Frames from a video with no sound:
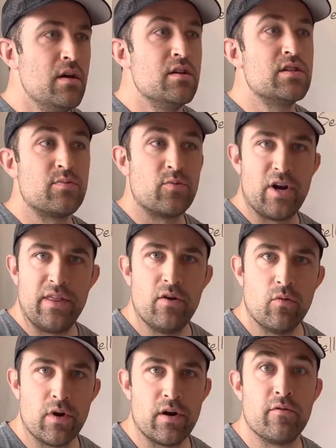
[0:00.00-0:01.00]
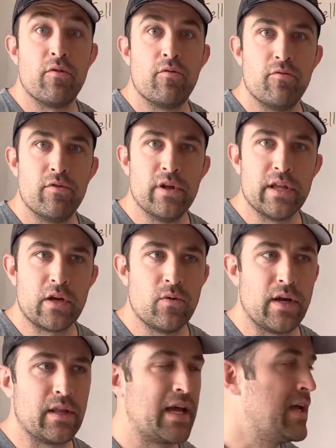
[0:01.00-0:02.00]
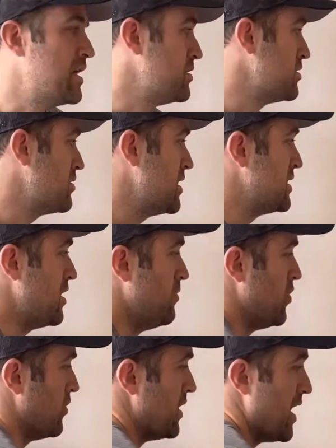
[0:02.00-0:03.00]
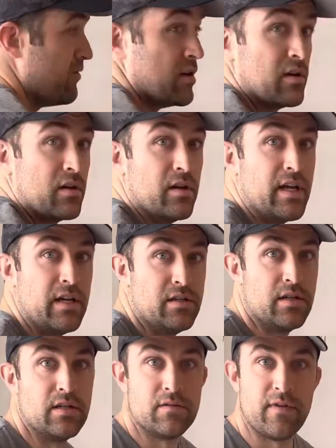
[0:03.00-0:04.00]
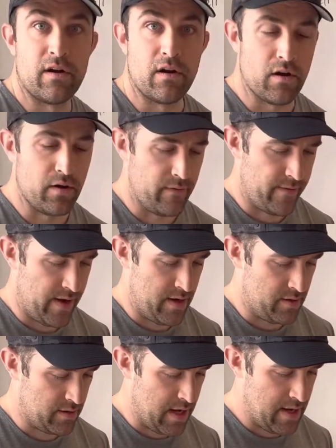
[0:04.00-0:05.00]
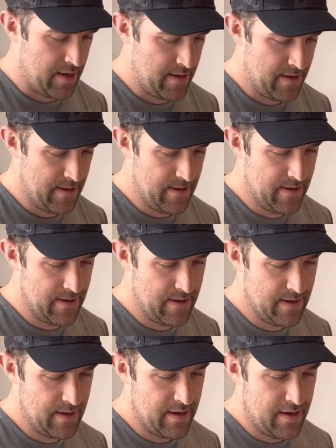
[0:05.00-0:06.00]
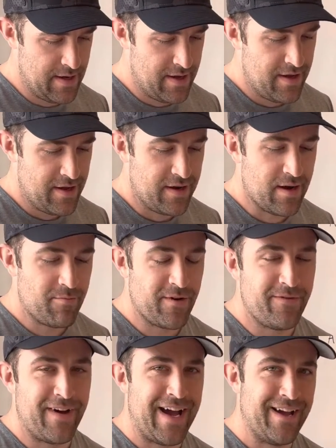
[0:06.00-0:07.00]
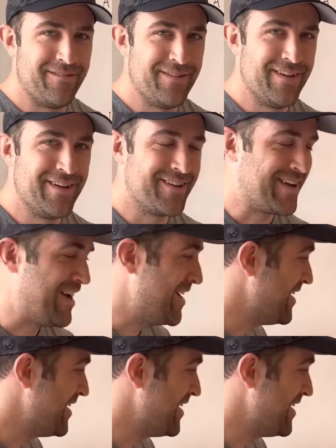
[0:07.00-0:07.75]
spread the word really quickly. I can't stress how important having a good agent is. It's very hard to find, okay? Number 5, okay,